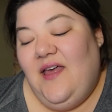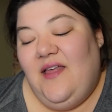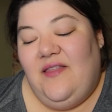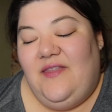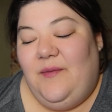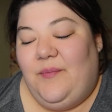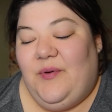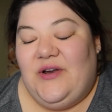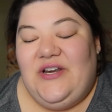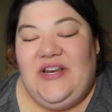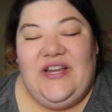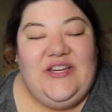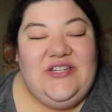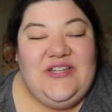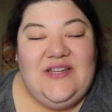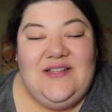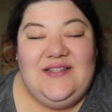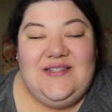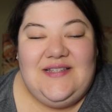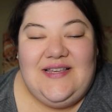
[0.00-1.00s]
The
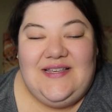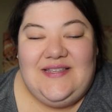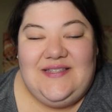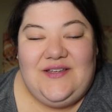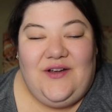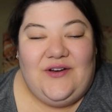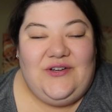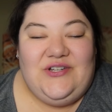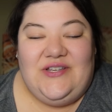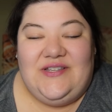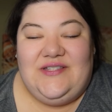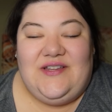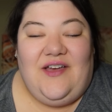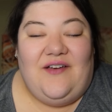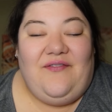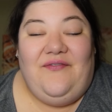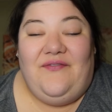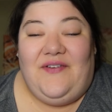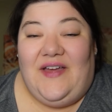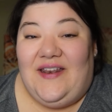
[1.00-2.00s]
predictions lists are just a
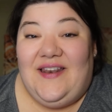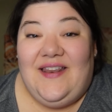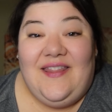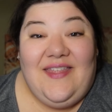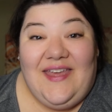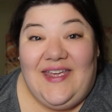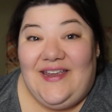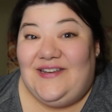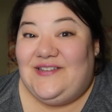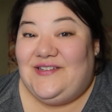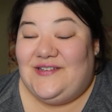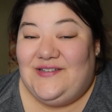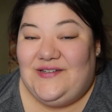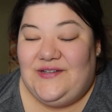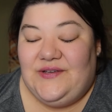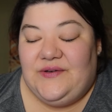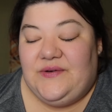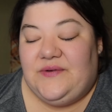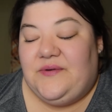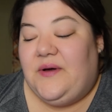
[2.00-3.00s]
fun thing to
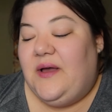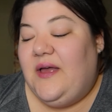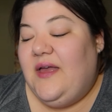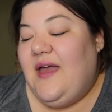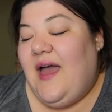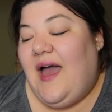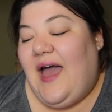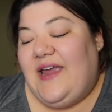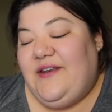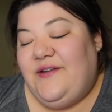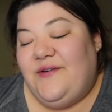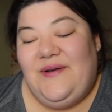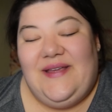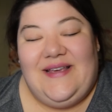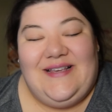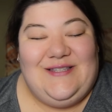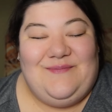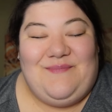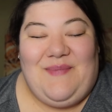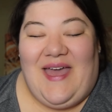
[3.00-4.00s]
do. I don't
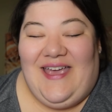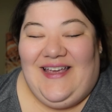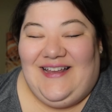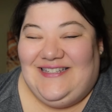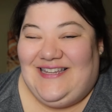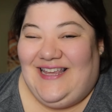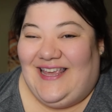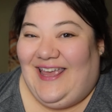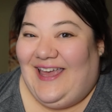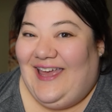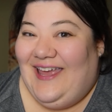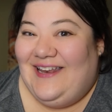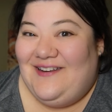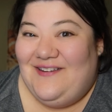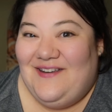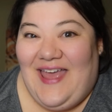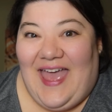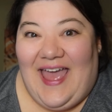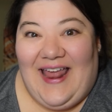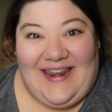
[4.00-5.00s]
expect to get
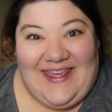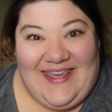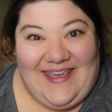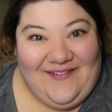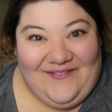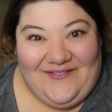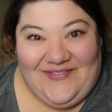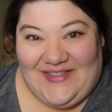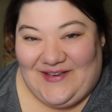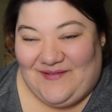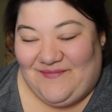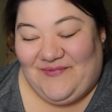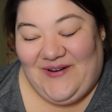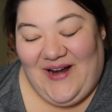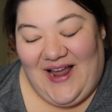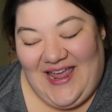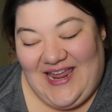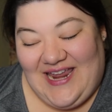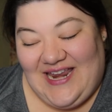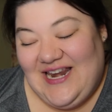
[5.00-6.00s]
any of them
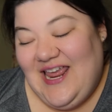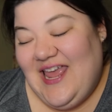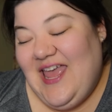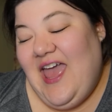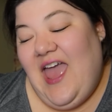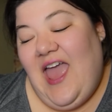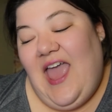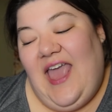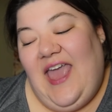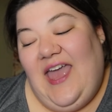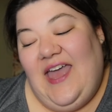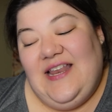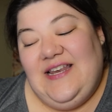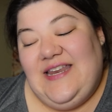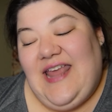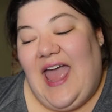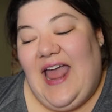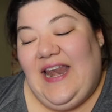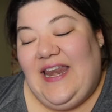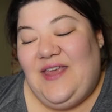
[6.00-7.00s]
right,
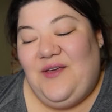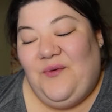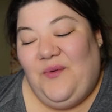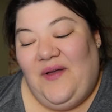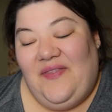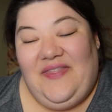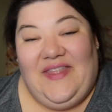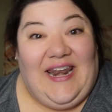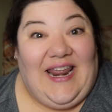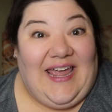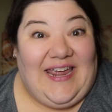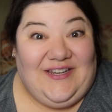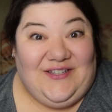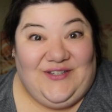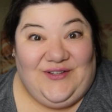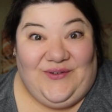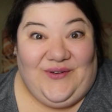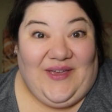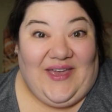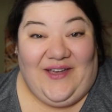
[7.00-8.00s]
and anyone that I
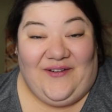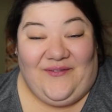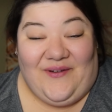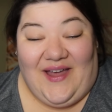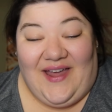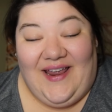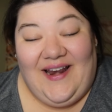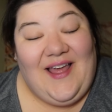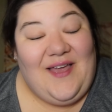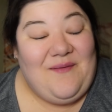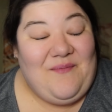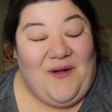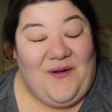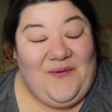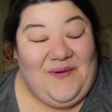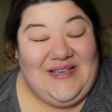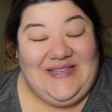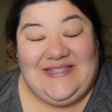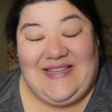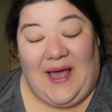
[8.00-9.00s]
do get right, I'm
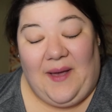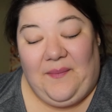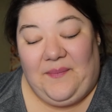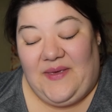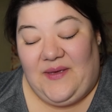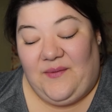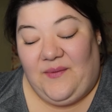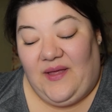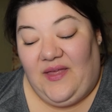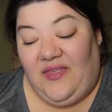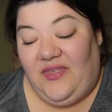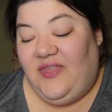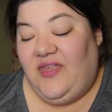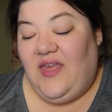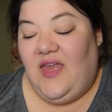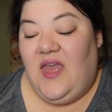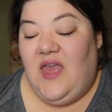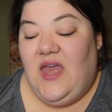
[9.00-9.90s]
always happy with.